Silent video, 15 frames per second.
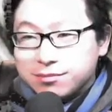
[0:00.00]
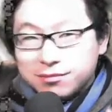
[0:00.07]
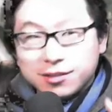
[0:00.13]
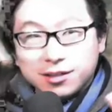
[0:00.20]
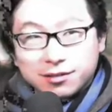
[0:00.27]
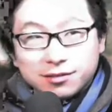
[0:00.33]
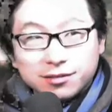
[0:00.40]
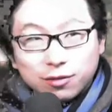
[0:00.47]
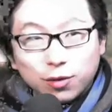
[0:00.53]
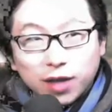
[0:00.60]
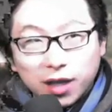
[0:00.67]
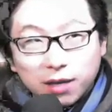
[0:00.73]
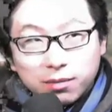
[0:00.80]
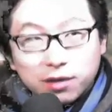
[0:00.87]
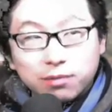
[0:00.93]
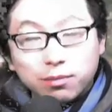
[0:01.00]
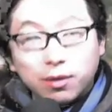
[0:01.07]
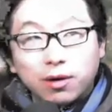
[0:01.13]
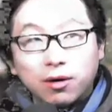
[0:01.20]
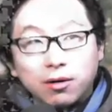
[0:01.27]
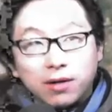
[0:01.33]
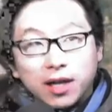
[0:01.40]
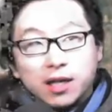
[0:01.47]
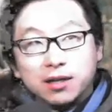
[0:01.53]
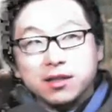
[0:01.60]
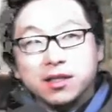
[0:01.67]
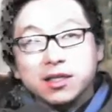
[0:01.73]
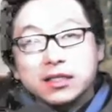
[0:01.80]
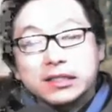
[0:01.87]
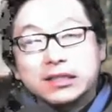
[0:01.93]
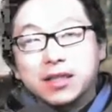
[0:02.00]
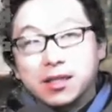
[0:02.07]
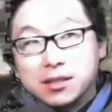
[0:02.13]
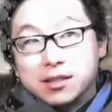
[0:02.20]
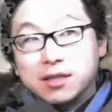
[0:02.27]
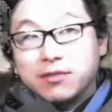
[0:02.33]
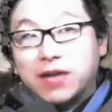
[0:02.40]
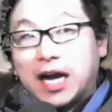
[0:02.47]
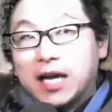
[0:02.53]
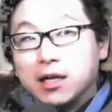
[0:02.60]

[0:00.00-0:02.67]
you know, talking about Boro like this as if I